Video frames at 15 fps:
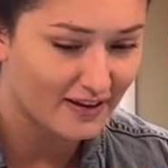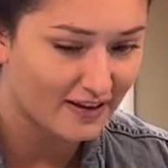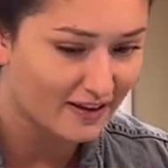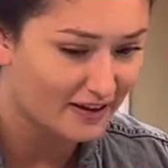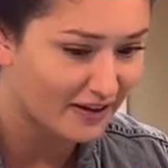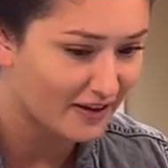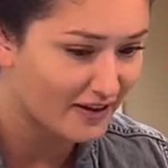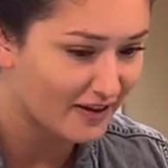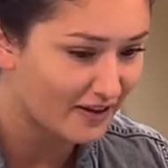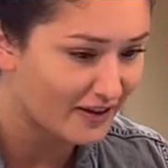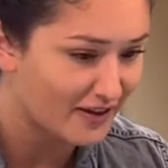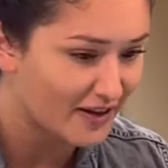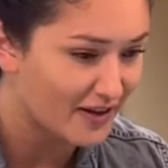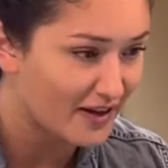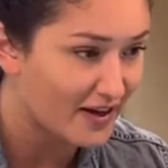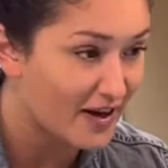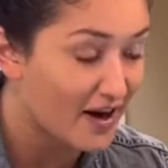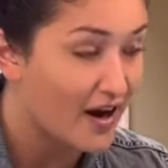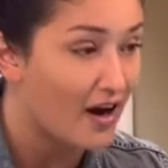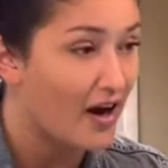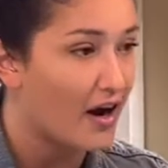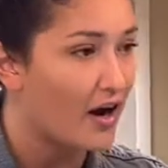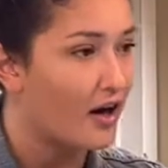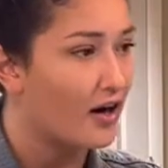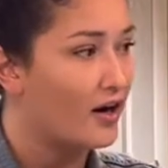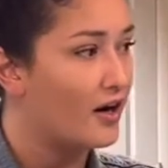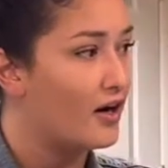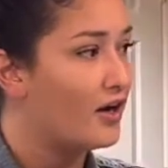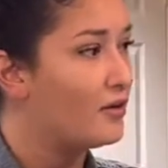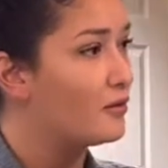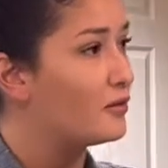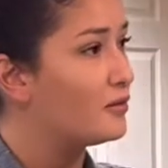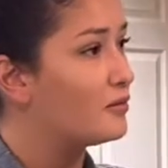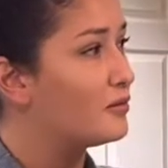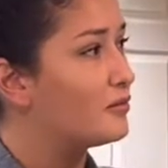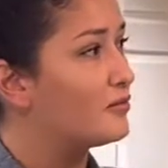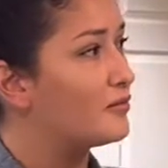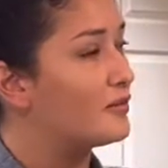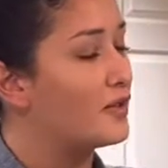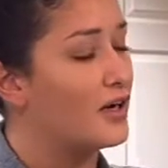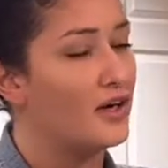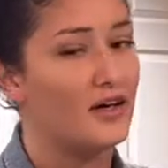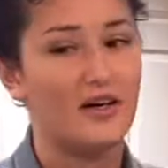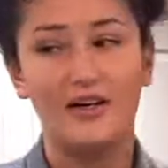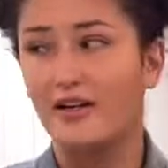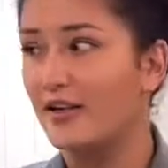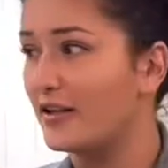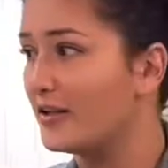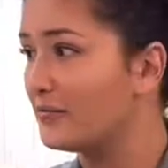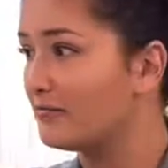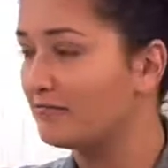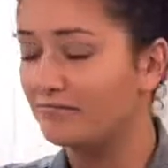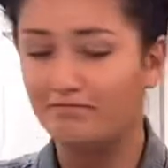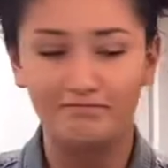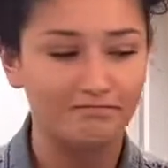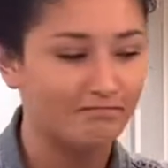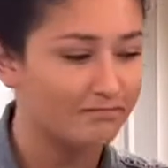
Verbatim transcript: soon as possible. Oh, um...